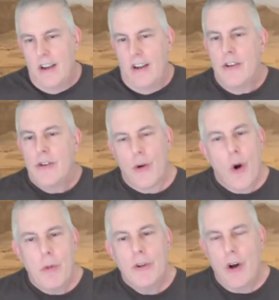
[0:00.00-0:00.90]
So you're
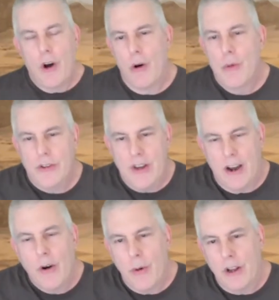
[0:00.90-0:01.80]
almost always
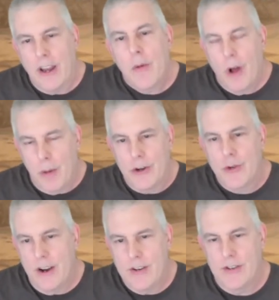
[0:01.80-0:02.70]
now going like, well, I'm going to
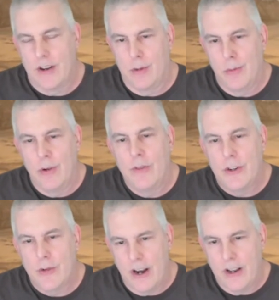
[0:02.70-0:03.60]
try a subtle move to
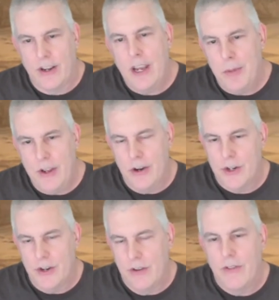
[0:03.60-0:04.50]
try to keep the
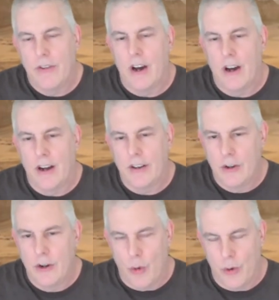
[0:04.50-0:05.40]
initiative
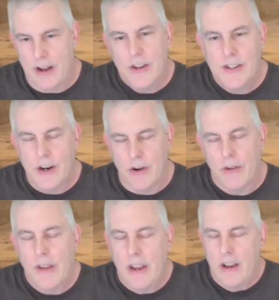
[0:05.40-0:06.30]
go down to
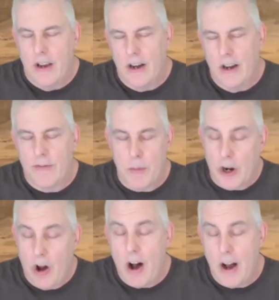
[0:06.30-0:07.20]
zero from a
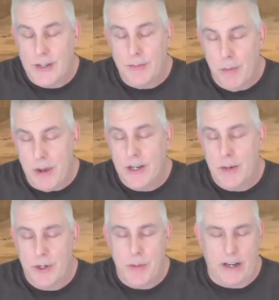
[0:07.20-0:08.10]
cost of momentum
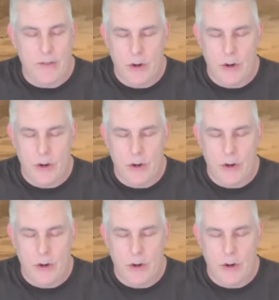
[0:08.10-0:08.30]
perspective.